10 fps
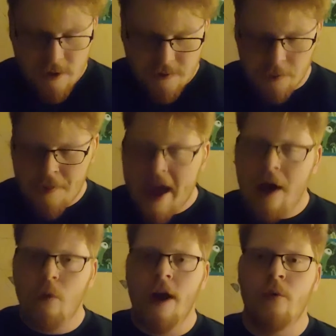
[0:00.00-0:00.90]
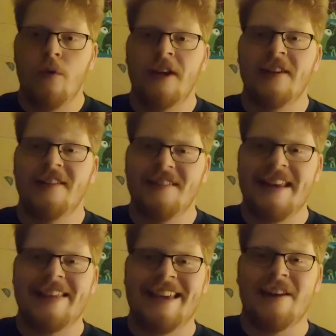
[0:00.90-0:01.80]
So in that way, we can
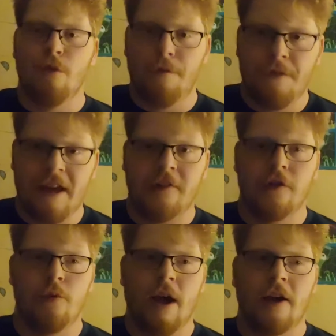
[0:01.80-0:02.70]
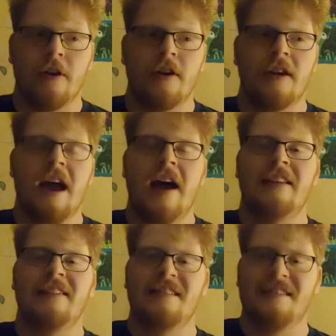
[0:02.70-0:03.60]
see that it reflects the record, not
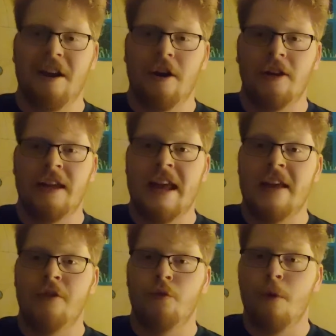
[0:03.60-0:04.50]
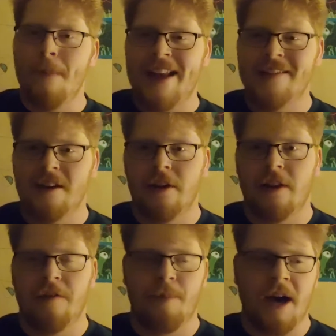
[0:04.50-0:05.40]
necessarily in the remains that are
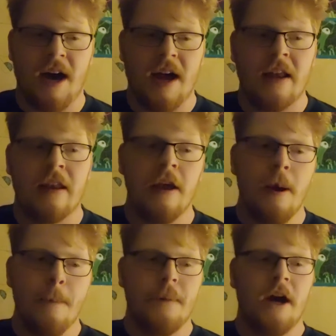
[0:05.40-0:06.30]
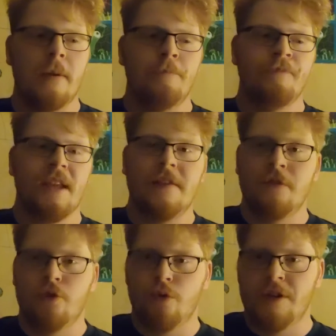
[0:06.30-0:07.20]
left behind, but in
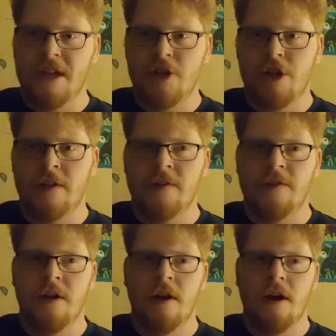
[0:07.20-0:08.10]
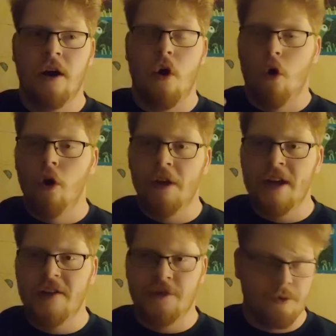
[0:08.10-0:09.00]
the traditions, oral
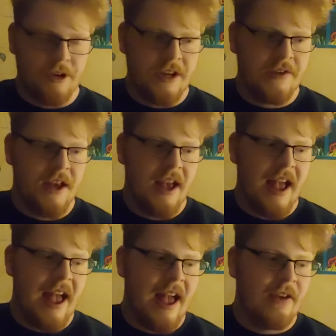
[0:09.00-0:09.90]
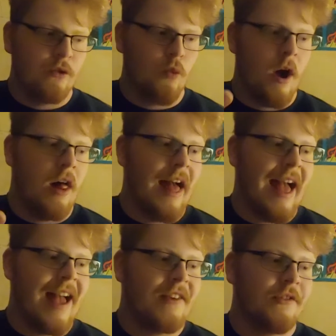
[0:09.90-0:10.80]
histories, as well
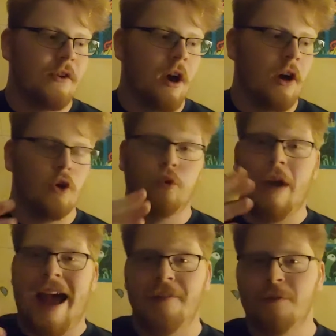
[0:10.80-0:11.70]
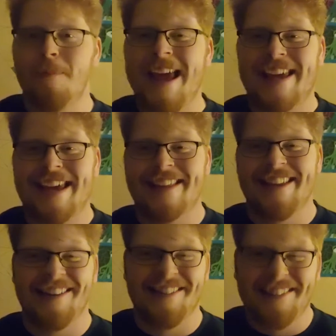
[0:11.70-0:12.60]
as crafts making
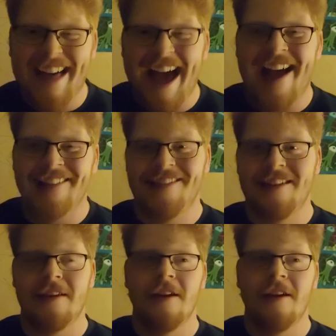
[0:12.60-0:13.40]
that has lasted